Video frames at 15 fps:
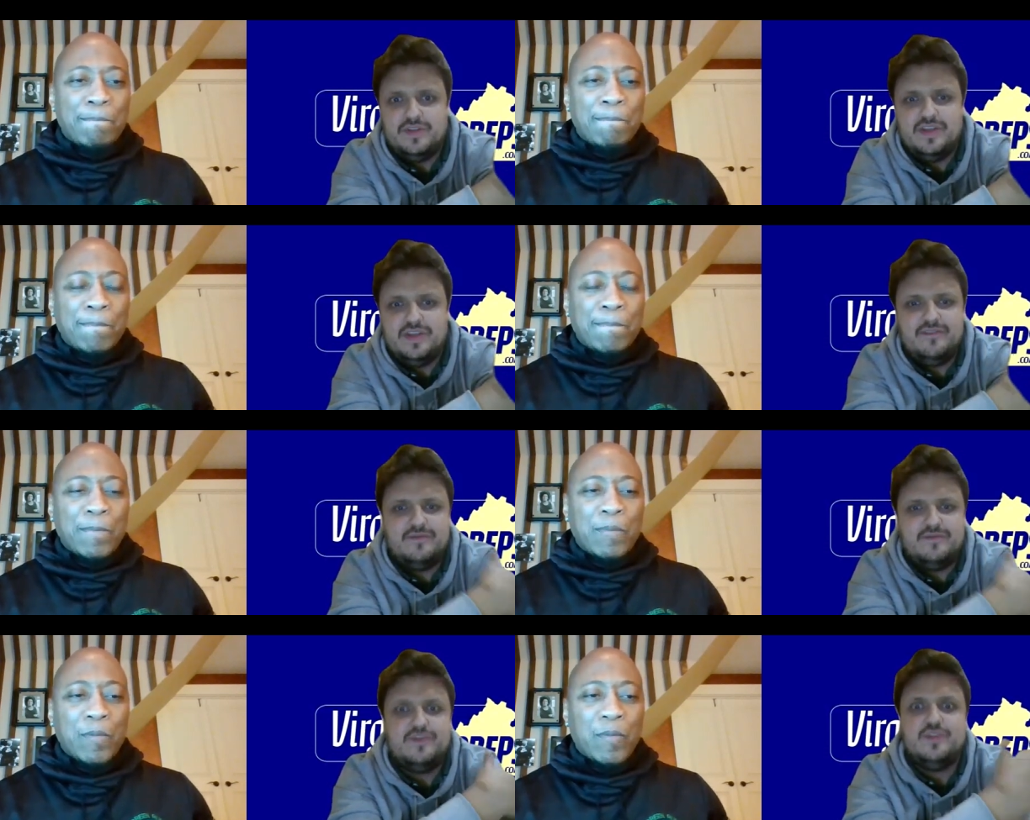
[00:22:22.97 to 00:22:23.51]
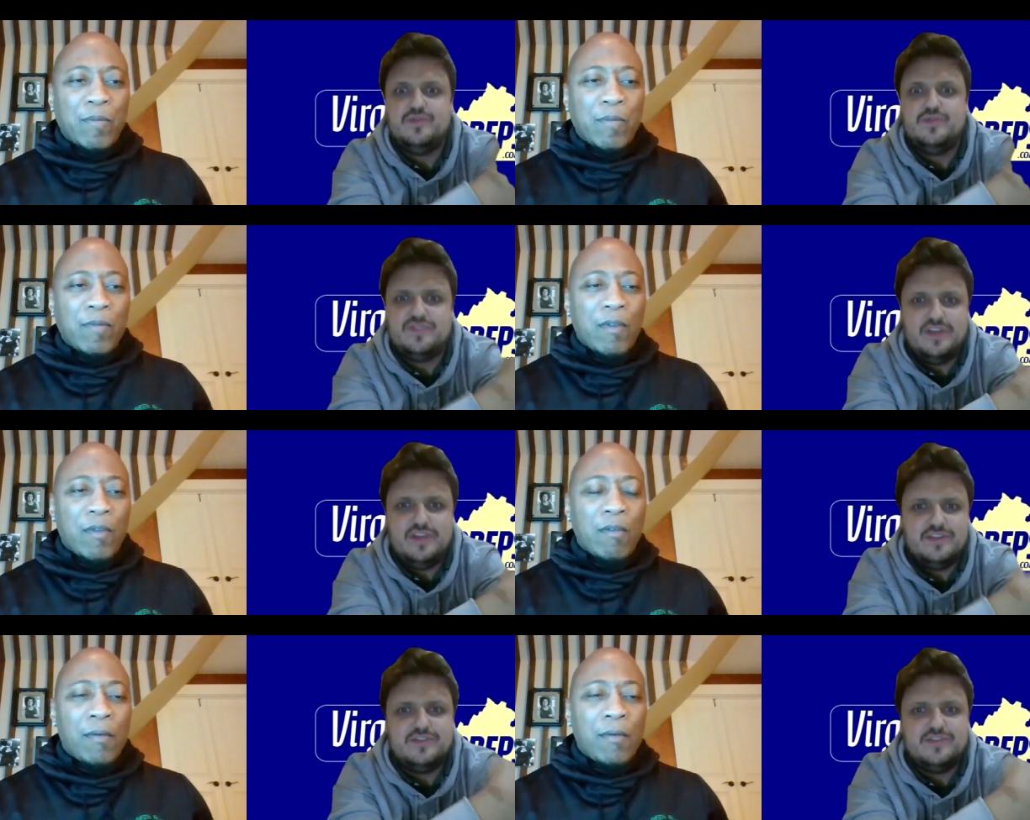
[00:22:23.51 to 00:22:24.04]
Speaker 1: you have two
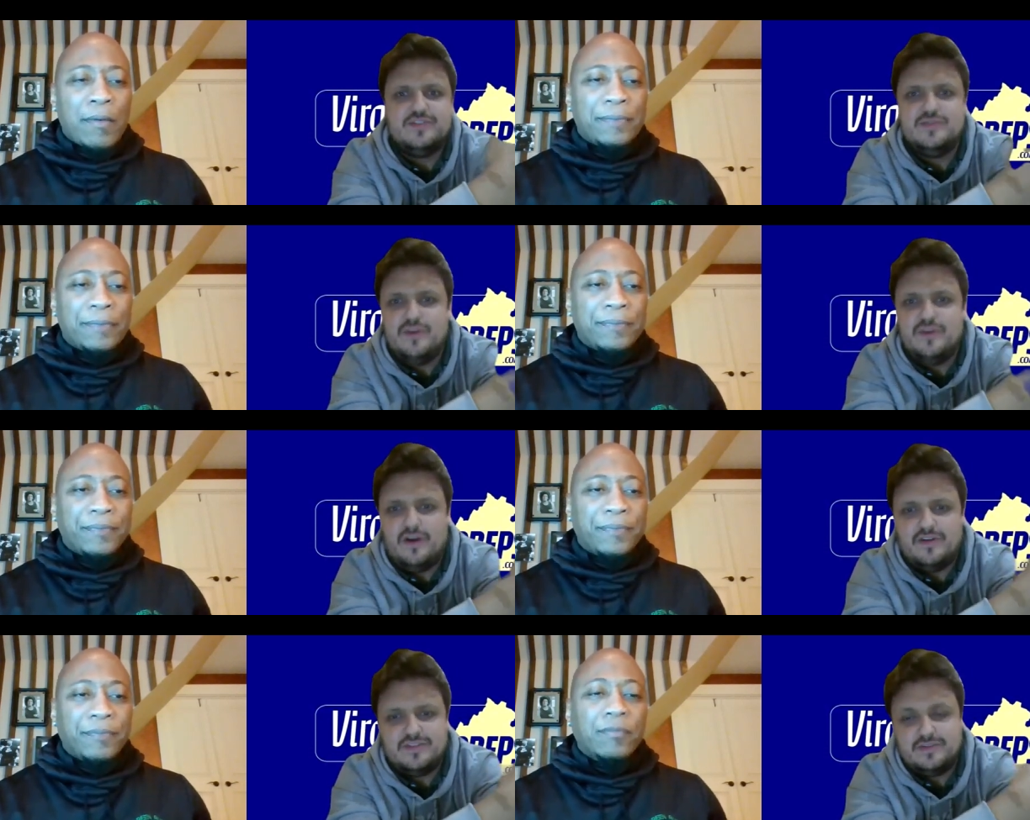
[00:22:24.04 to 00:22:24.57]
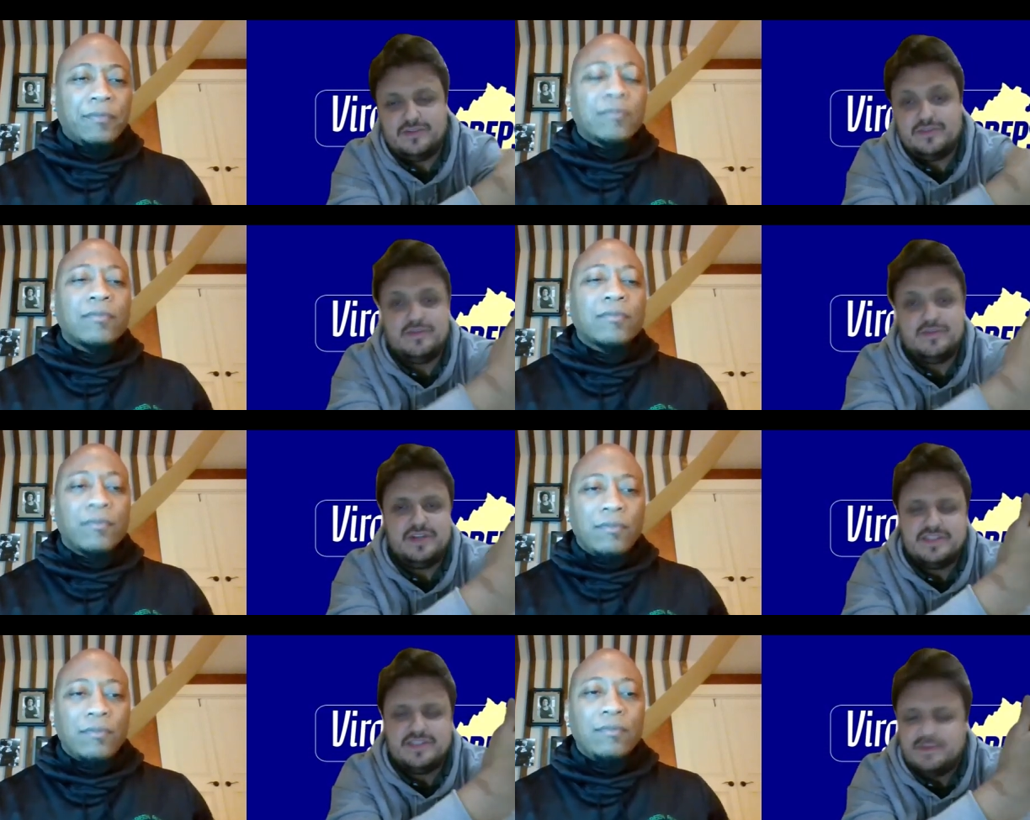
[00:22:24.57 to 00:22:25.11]
sons or two daughters or
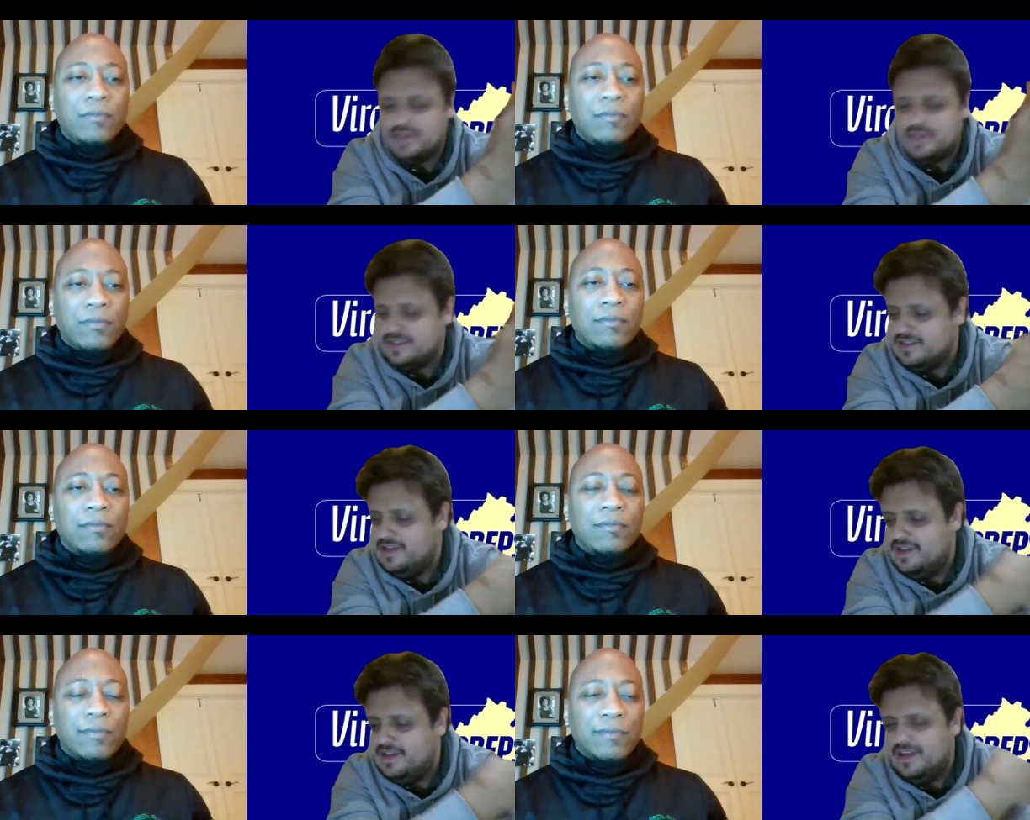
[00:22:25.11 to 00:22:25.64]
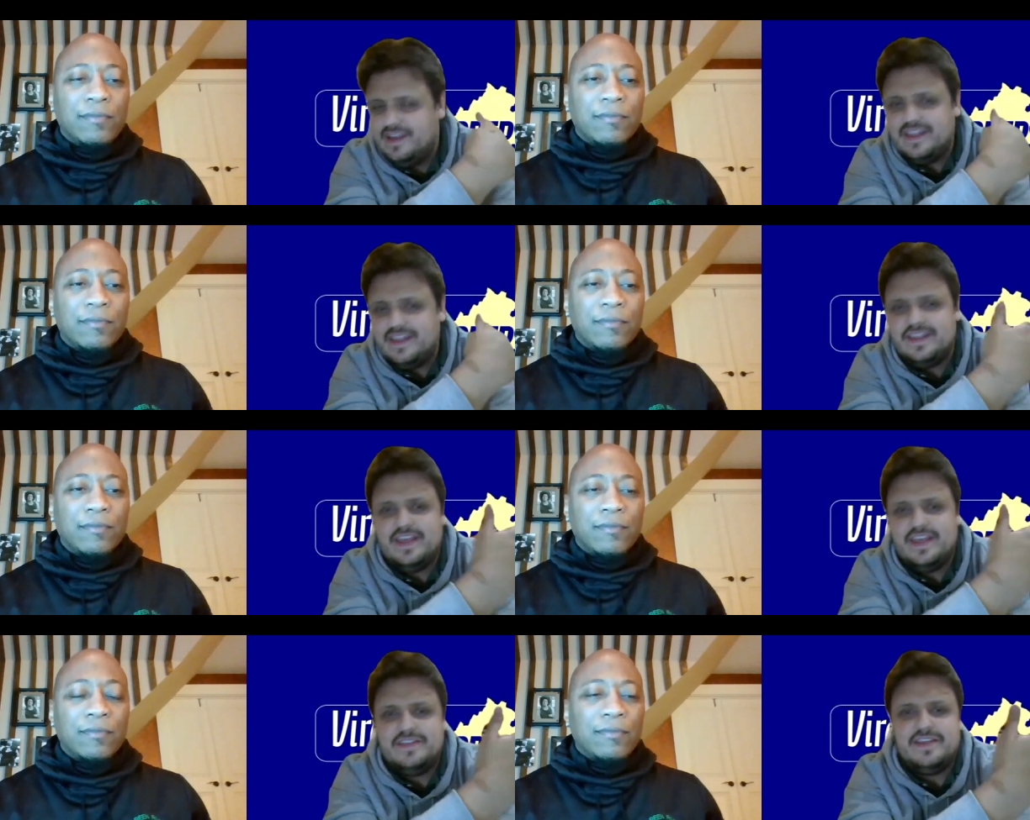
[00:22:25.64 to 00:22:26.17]
three in some cases,
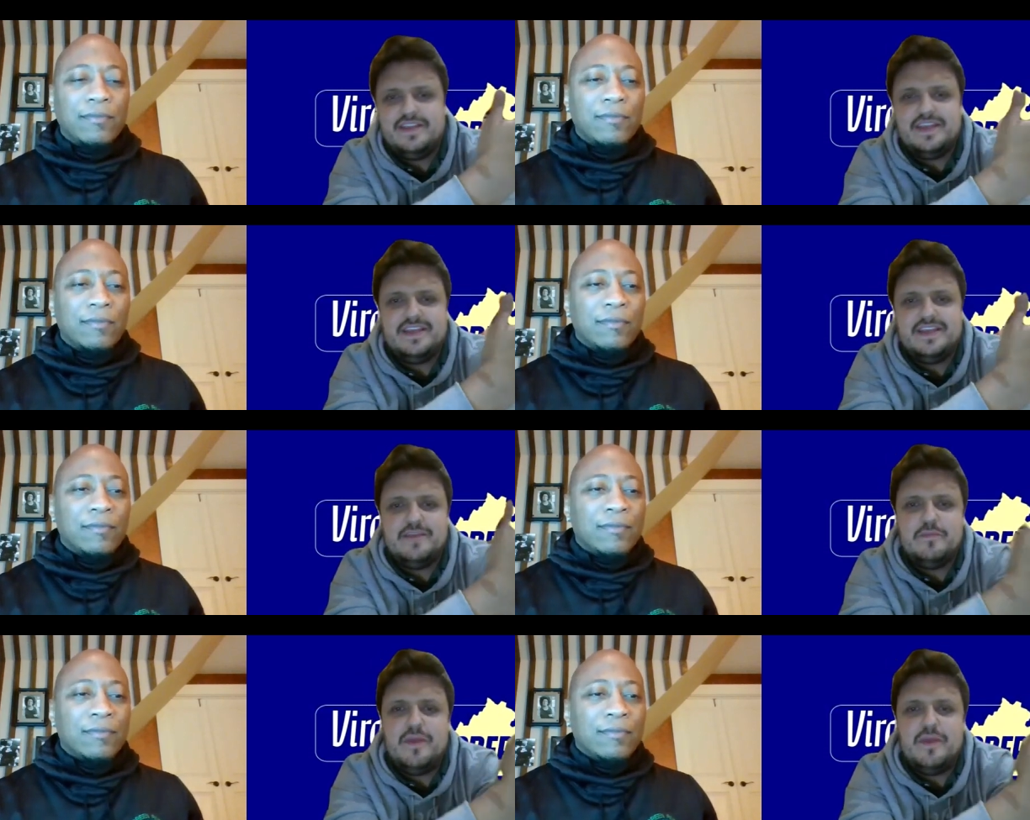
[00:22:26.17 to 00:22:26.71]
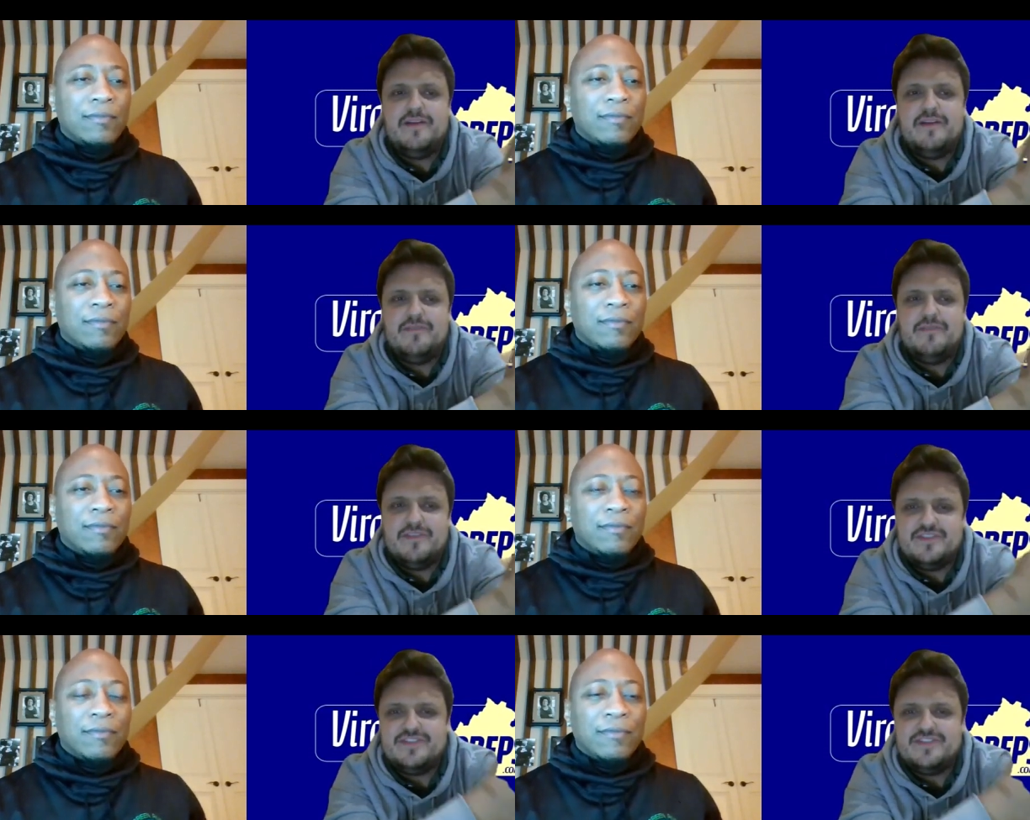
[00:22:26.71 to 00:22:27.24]
that they get
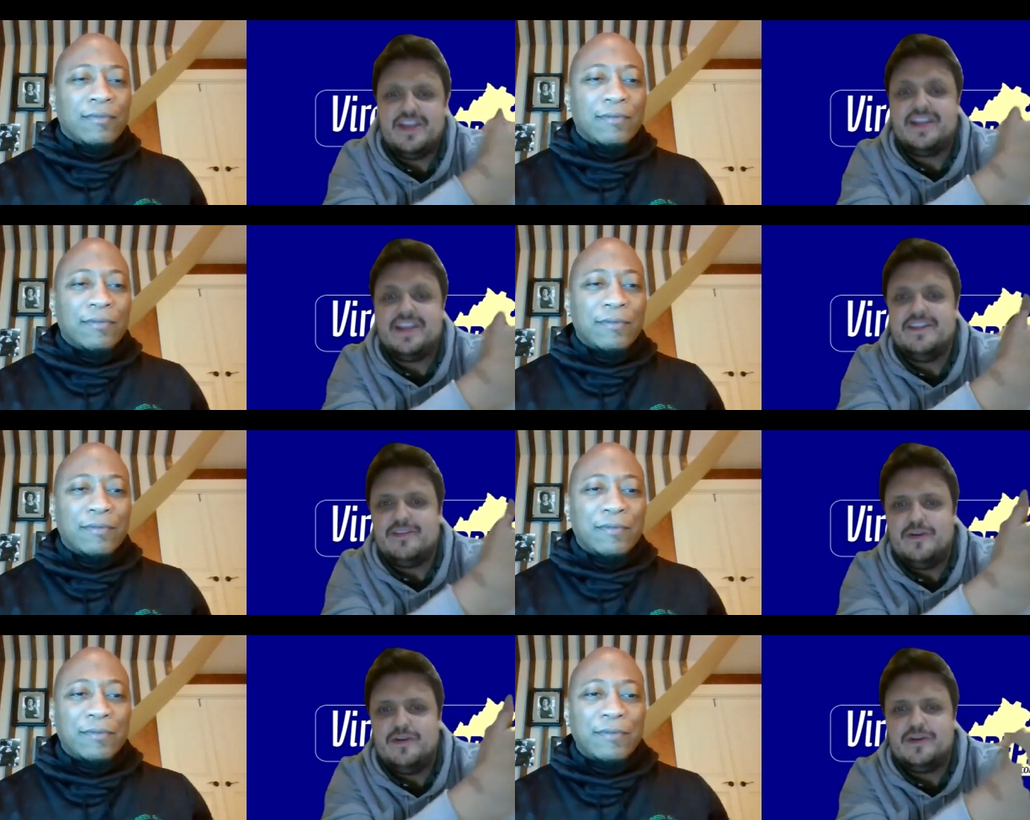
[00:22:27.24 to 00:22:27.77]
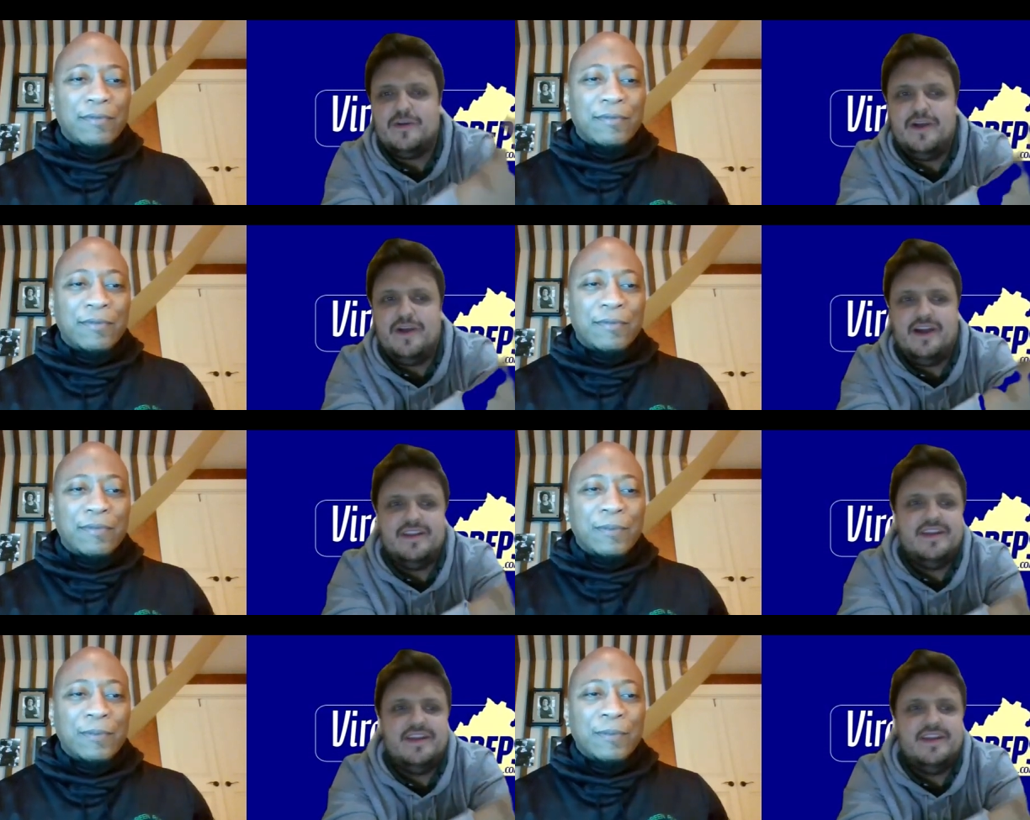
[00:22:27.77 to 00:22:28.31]
better the second, third
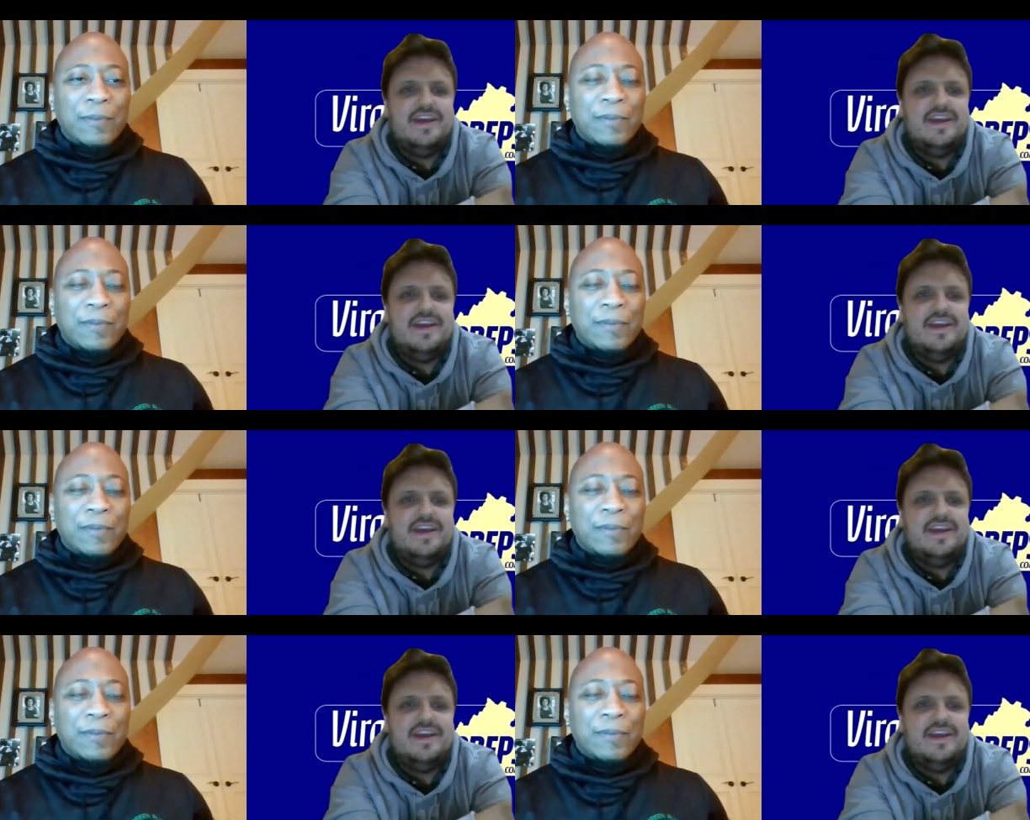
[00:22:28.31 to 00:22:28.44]
round.